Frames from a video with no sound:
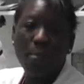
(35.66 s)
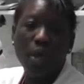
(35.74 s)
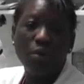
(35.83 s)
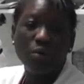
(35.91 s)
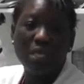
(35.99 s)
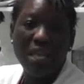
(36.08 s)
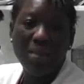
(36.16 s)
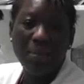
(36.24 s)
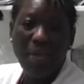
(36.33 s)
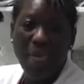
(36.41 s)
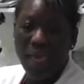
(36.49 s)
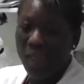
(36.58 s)
holding in
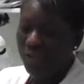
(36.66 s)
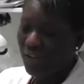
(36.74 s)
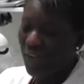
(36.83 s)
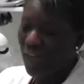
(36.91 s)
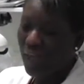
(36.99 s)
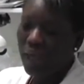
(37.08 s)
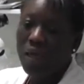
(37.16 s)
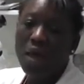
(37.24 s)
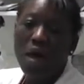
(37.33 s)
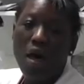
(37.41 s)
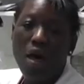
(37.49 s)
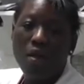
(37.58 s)
my hand here,
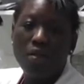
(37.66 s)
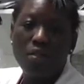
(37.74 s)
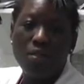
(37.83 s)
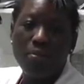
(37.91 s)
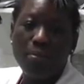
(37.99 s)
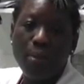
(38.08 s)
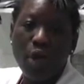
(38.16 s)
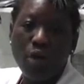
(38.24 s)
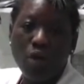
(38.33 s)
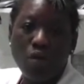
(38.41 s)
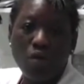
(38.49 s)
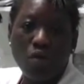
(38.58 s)
are some
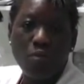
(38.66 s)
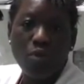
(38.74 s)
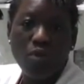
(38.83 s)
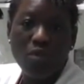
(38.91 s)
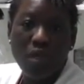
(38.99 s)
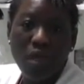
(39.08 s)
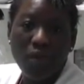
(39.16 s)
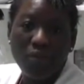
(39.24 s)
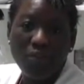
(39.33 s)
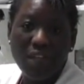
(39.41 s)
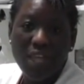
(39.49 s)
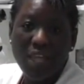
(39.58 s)
barnacles
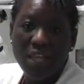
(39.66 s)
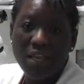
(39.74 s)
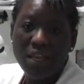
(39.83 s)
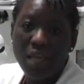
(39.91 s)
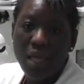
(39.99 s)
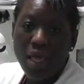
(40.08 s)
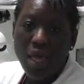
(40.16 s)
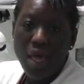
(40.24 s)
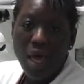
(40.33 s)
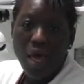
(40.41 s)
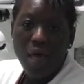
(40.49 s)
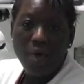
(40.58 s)
preserved in
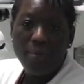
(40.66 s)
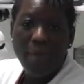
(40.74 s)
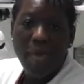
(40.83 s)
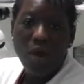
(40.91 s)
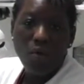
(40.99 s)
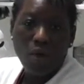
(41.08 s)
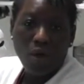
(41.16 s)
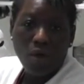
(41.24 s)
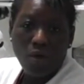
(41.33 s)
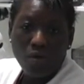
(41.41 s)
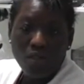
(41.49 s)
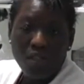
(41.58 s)

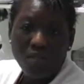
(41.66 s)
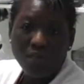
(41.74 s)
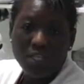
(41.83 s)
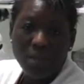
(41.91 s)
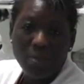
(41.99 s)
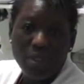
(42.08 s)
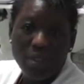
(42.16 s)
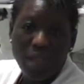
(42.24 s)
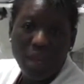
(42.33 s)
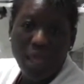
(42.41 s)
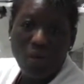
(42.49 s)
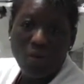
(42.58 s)
alcohol,
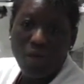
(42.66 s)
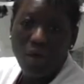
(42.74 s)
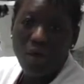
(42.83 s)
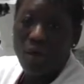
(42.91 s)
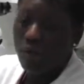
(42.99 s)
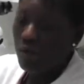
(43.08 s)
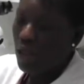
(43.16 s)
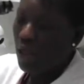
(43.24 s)
70% alcohol